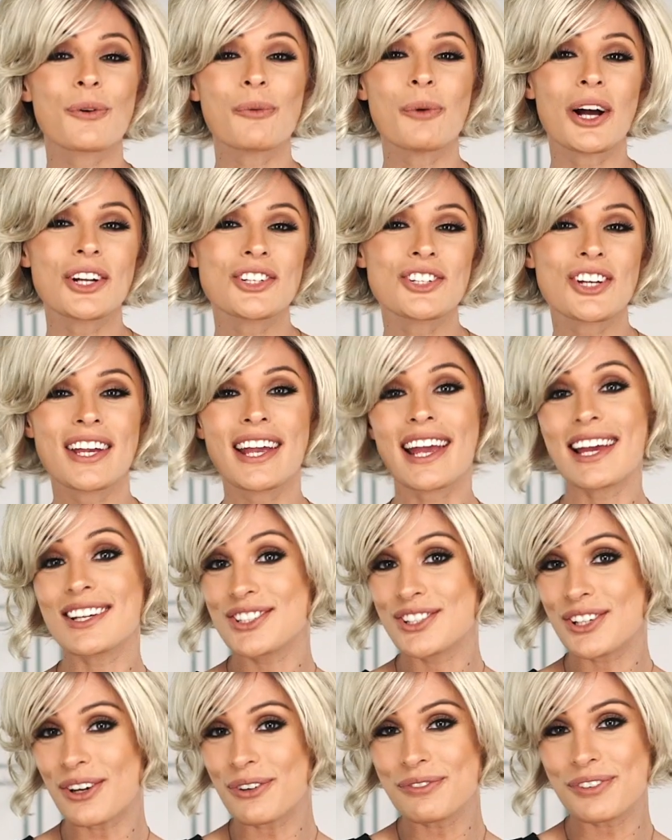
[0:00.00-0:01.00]
for watching
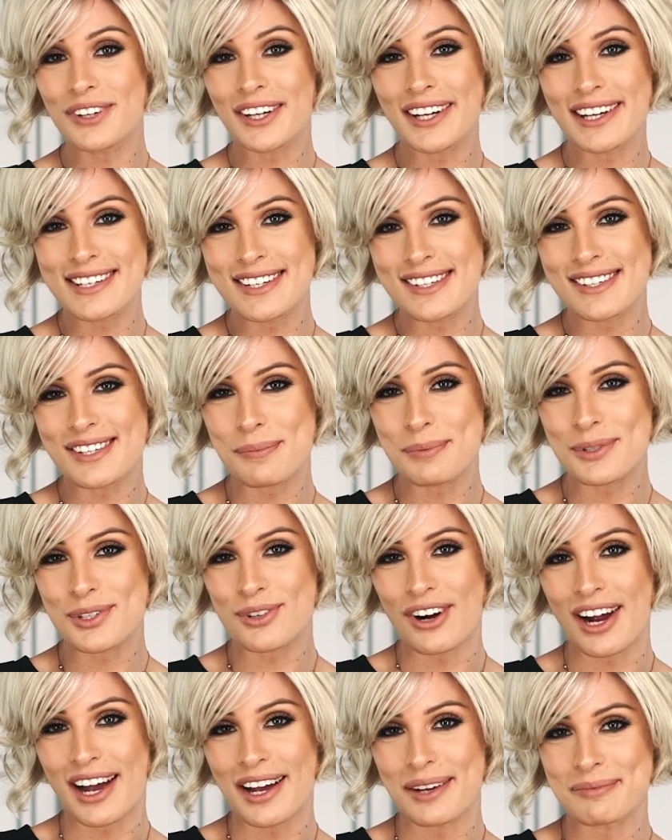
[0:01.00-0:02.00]
and don't forget to
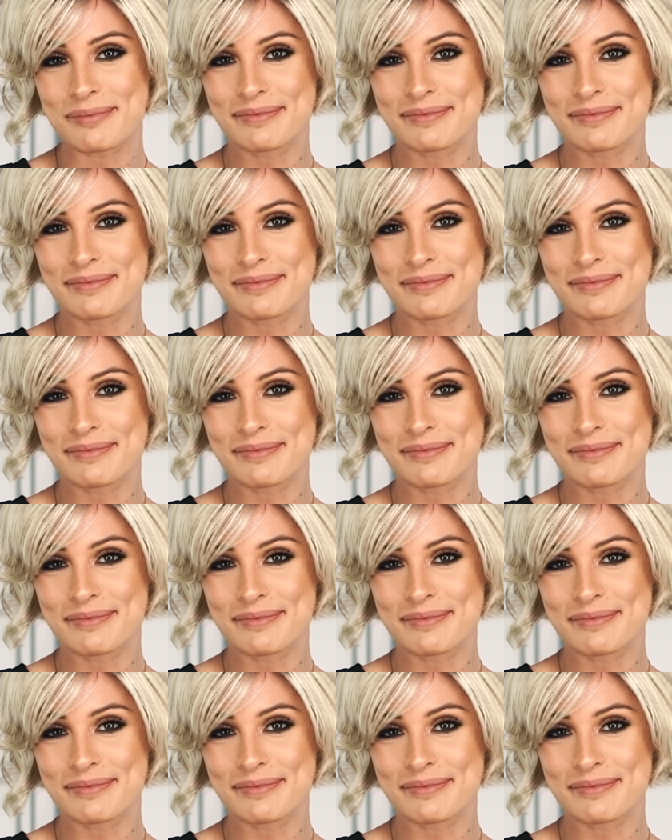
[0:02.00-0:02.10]
subscribe.